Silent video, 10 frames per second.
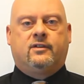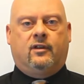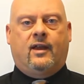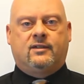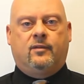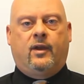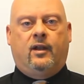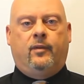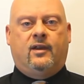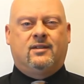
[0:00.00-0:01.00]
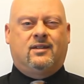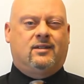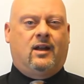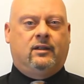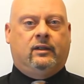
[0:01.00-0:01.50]
are still estimated, because
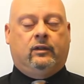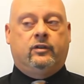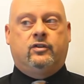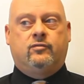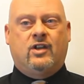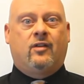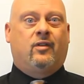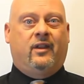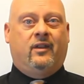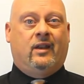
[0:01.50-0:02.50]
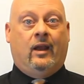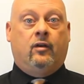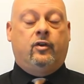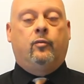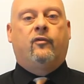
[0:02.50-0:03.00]
it's not until generally the day
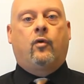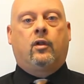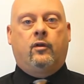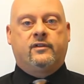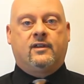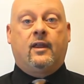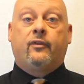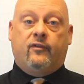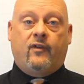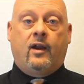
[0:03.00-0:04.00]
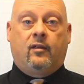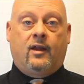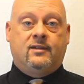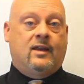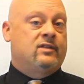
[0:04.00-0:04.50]
or two before closing that they're
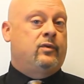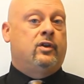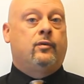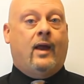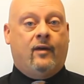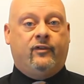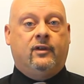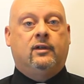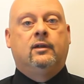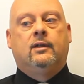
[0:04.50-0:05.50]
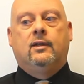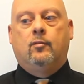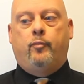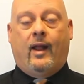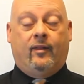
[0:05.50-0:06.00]
finalized, as we do have to
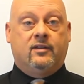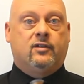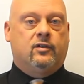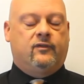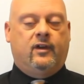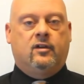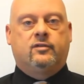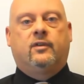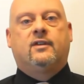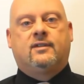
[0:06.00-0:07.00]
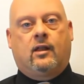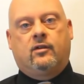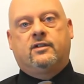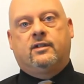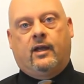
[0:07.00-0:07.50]
balance those figures with the
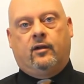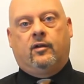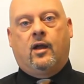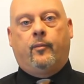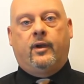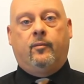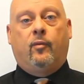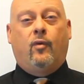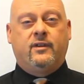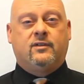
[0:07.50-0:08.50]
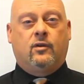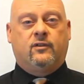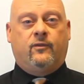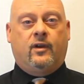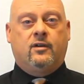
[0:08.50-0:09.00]
sellers and title company. But once
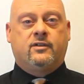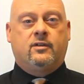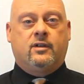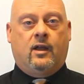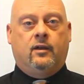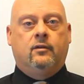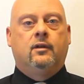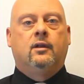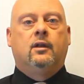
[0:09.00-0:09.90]
those figures are done,